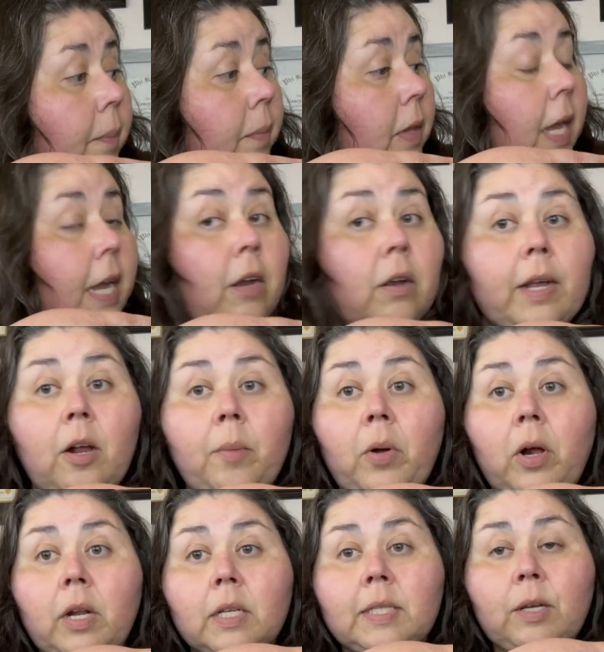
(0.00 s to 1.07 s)
the hair care
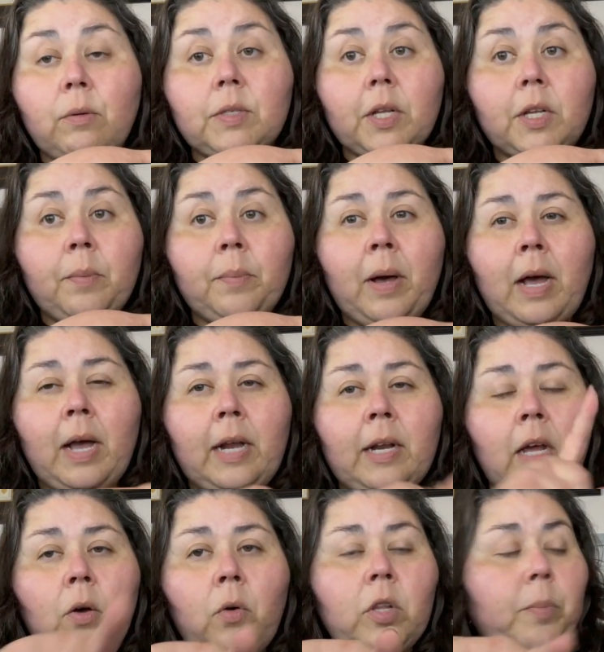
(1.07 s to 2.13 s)
products I was going to buy,
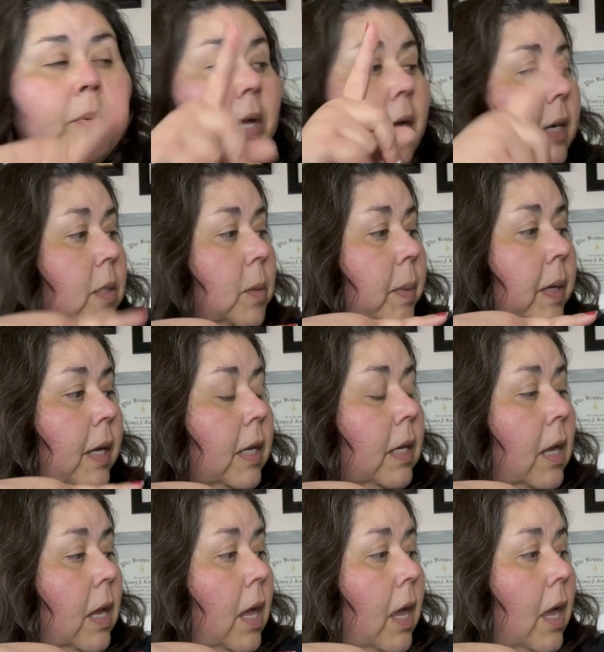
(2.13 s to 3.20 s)
not Olaplex, but
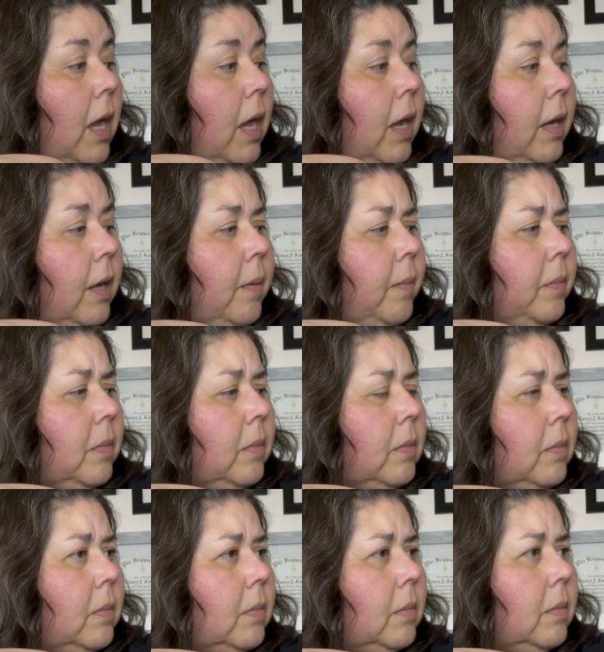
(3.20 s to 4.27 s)
I
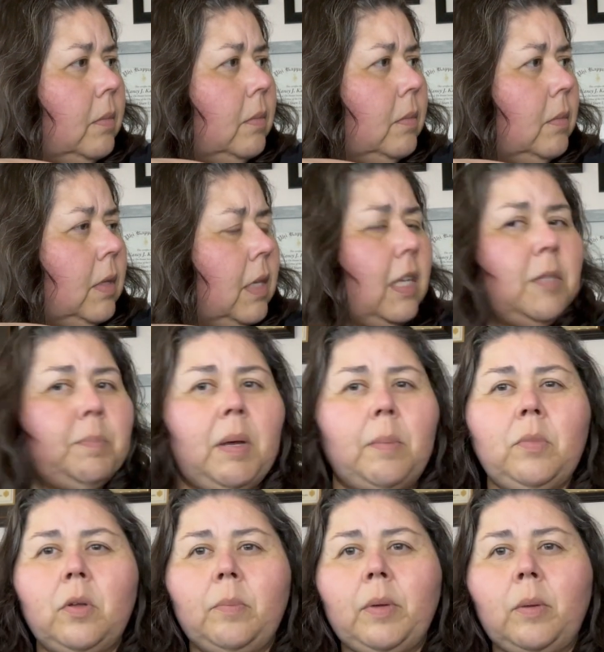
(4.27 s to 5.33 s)
think it's
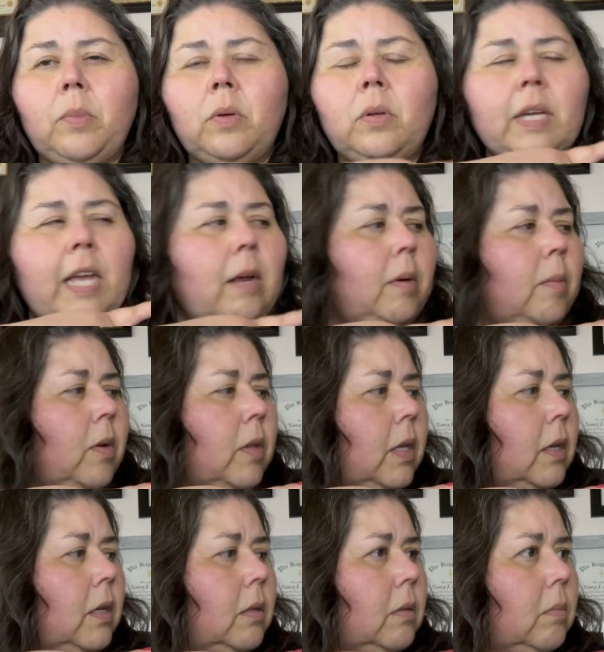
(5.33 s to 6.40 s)
Bumble and Bumble. I can't remember
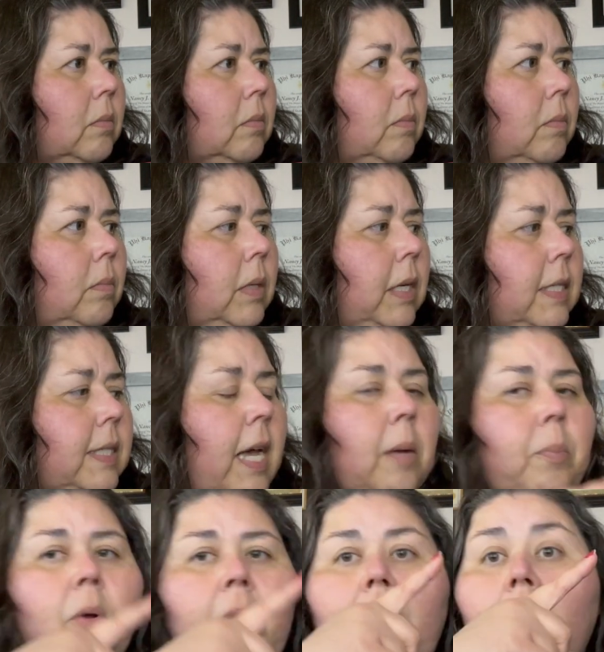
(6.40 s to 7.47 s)
the
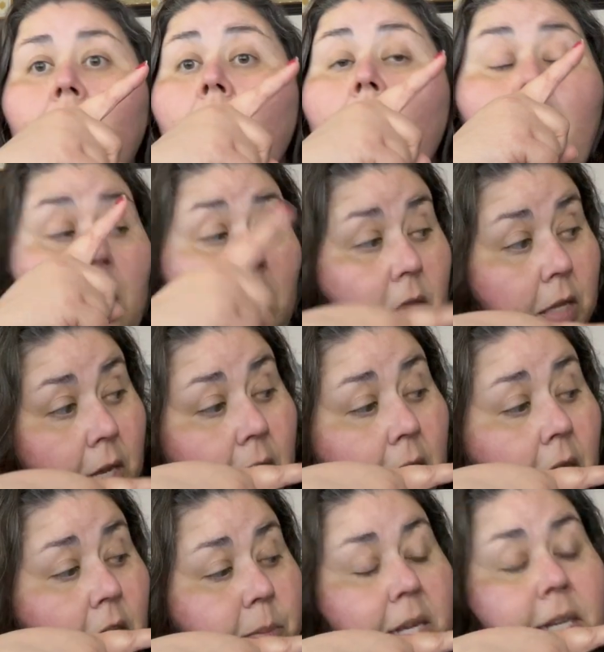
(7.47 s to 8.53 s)
exact brand. The
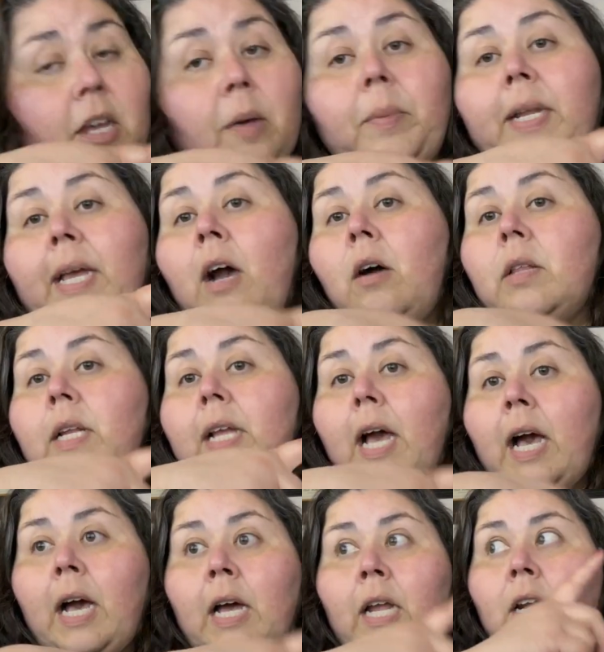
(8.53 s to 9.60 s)
cosmetic company outlet
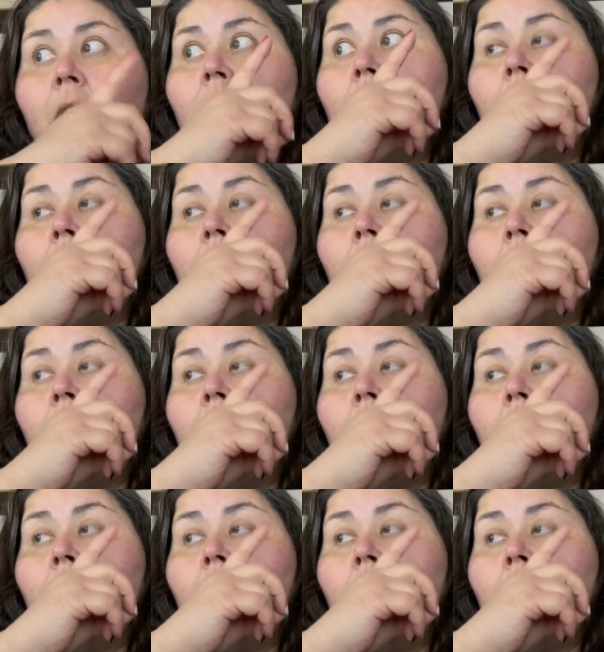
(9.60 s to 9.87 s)
had